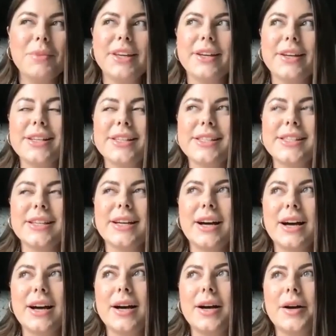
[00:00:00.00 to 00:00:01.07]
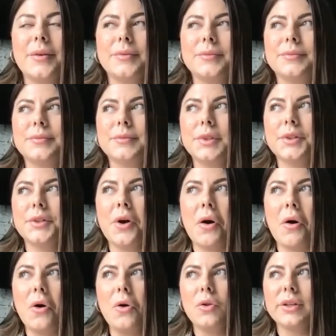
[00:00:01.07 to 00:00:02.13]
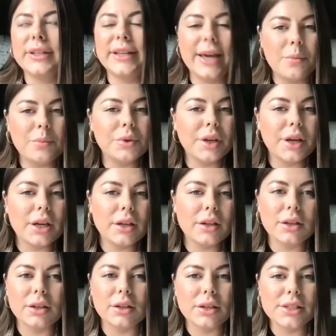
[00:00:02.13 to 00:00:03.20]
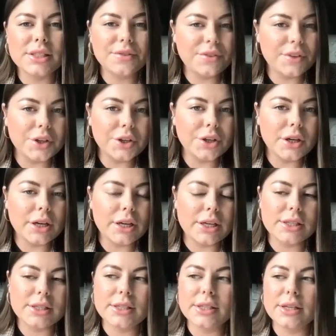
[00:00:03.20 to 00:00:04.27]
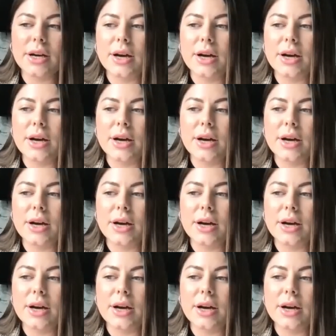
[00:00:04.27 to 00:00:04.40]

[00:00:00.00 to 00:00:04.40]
because the whole gambling sphere is